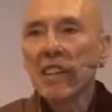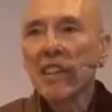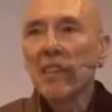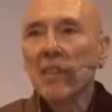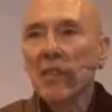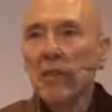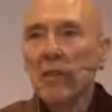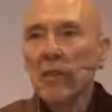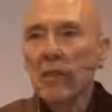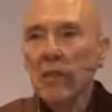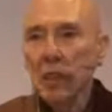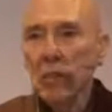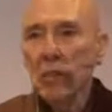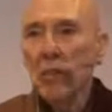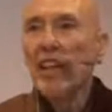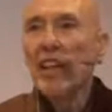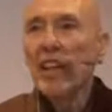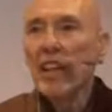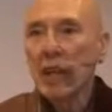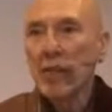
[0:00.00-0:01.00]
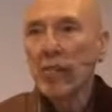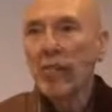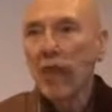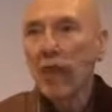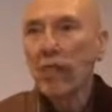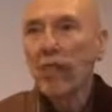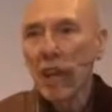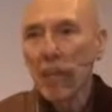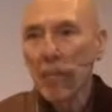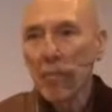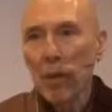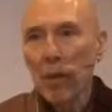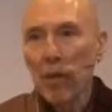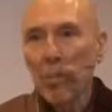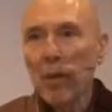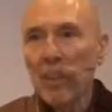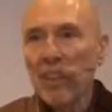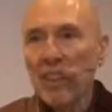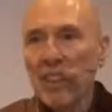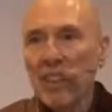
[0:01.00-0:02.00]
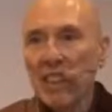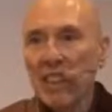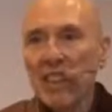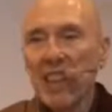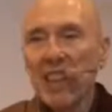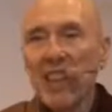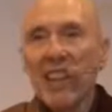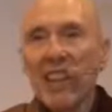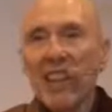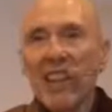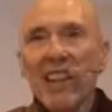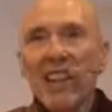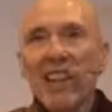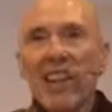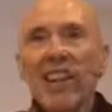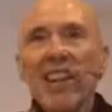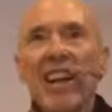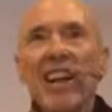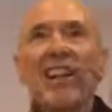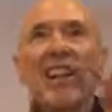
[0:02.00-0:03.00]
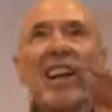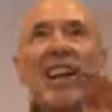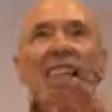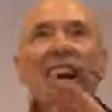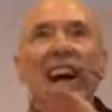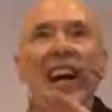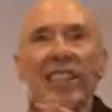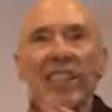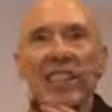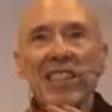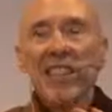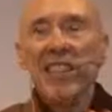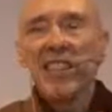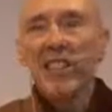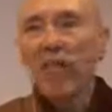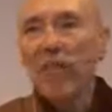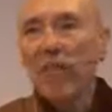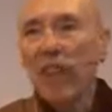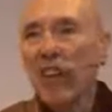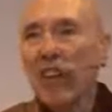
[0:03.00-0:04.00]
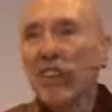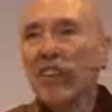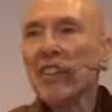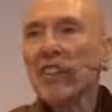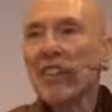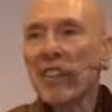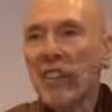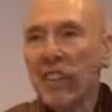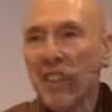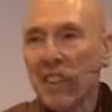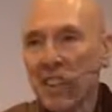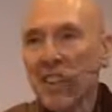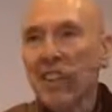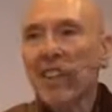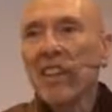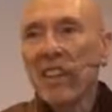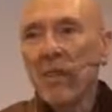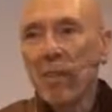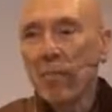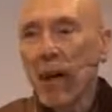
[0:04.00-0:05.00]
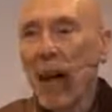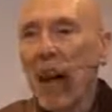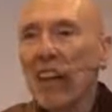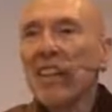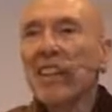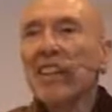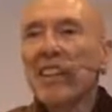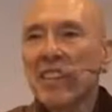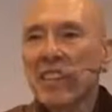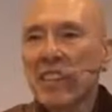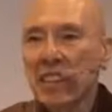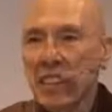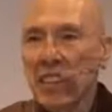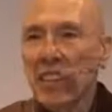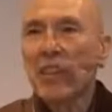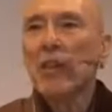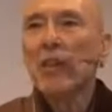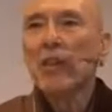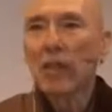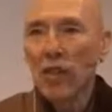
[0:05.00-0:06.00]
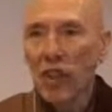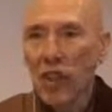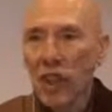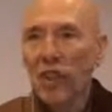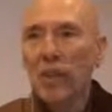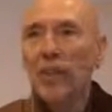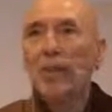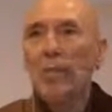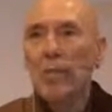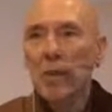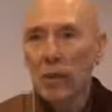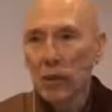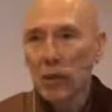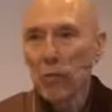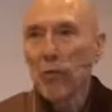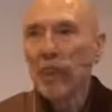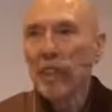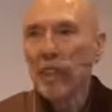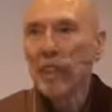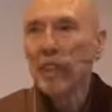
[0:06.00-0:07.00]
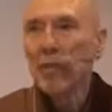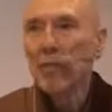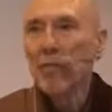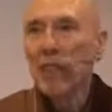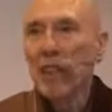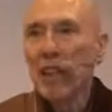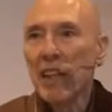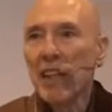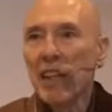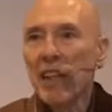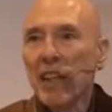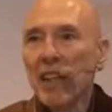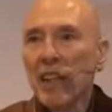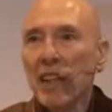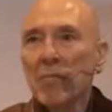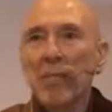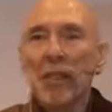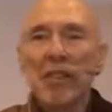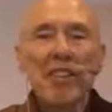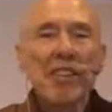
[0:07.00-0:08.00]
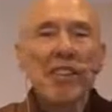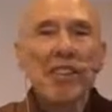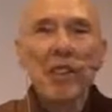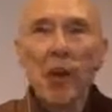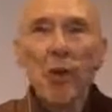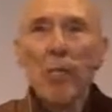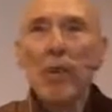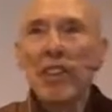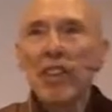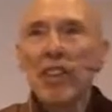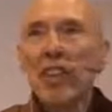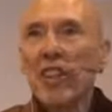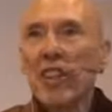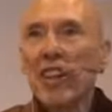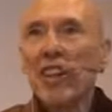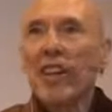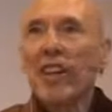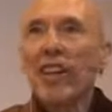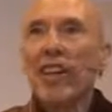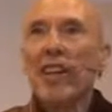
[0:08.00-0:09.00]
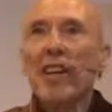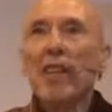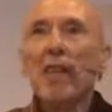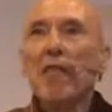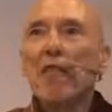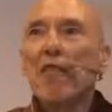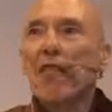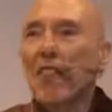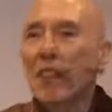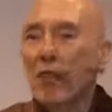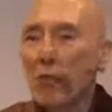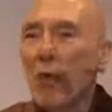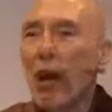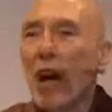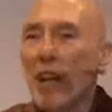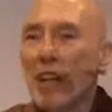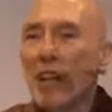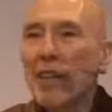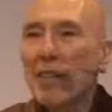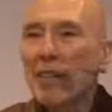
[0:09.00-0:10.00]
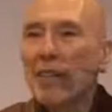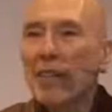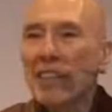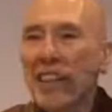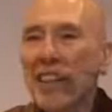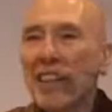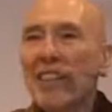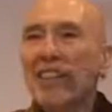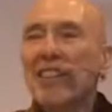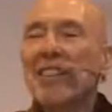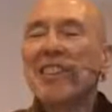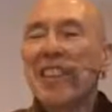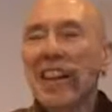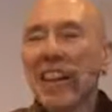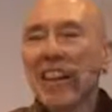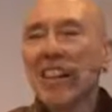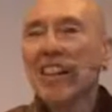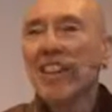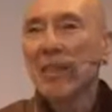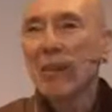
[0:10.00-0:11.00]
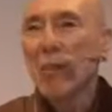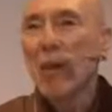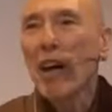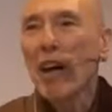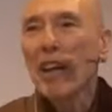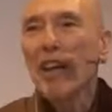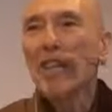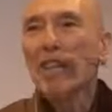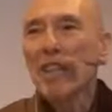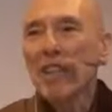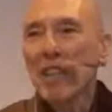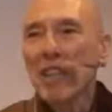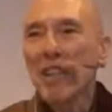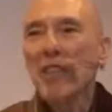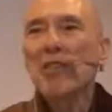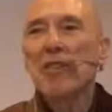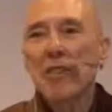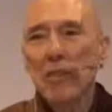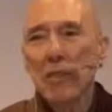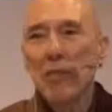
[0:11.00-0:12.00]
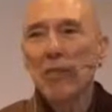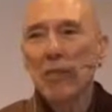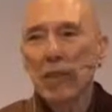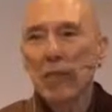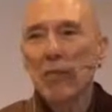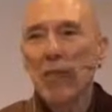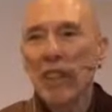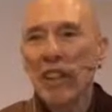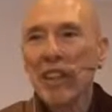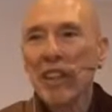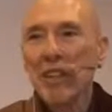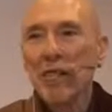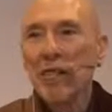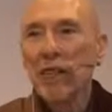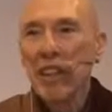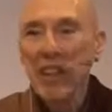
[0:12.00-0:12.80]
him from that purpose, then they ask his friends and companions to go try to persuade him. But there's no mention there of his wives. They don't send his wives to go to persuade him.